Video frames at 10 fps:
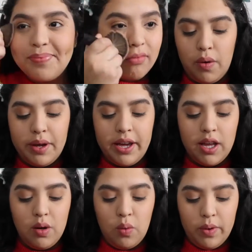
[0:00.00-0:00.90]
Going
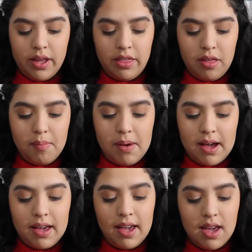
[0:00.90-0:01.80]
in with
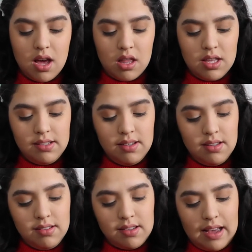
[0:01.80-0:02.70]
my, this
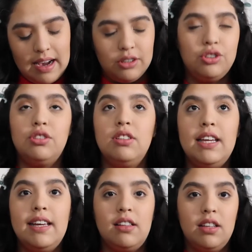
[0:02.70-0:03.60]
is
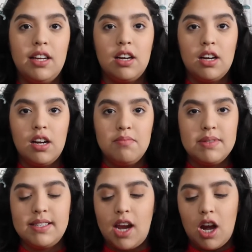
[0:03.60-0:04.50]
actually clear
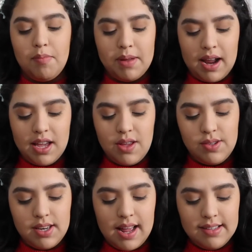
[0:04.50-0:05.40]
mascara, but I use
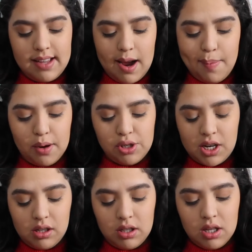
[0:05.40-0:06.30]
it as eyebrow
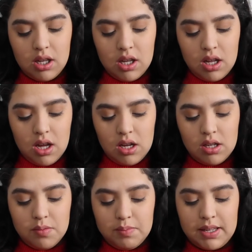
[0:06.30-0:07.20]
gel
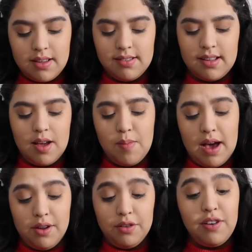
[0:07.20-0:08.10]
because I'm
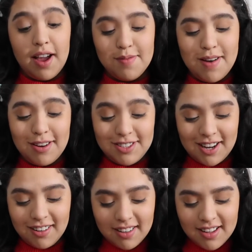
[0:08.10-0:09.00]
out of eyebrow
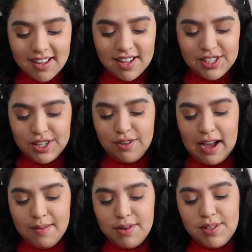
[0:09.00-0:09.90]
gel. So
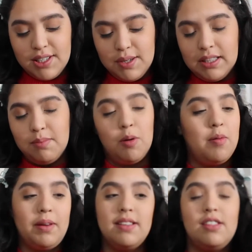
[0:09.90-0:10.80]
I'm using 2 at the moment
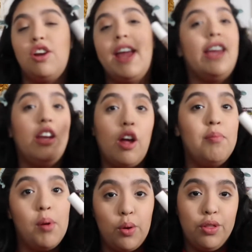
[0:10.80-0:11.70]
because they're hanging on
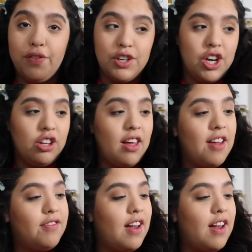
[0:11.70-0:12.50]
both for dear life.